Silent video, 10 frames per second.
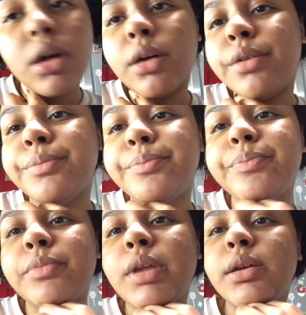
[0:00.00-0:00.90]

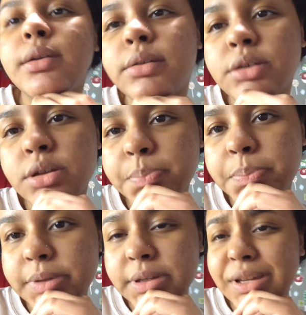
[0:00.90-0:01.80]

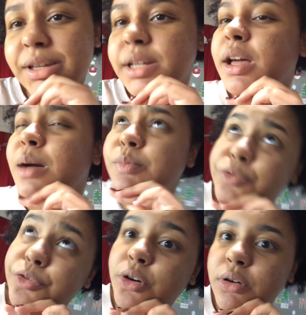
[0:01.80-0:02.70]
But yeah, I'm
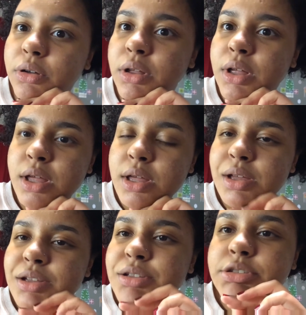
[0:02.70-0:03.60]
full.
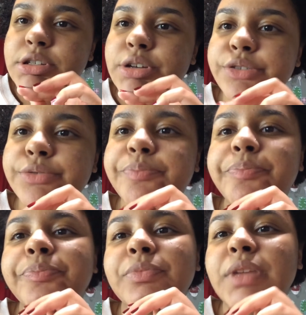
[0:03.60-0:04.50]
So,
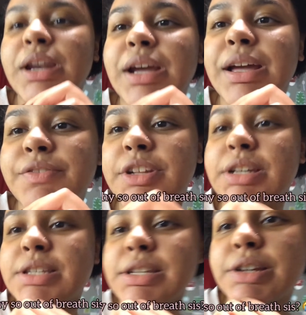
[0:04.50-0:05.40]
and I have like
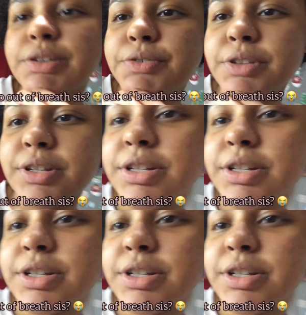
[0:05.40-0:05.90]
a sink full of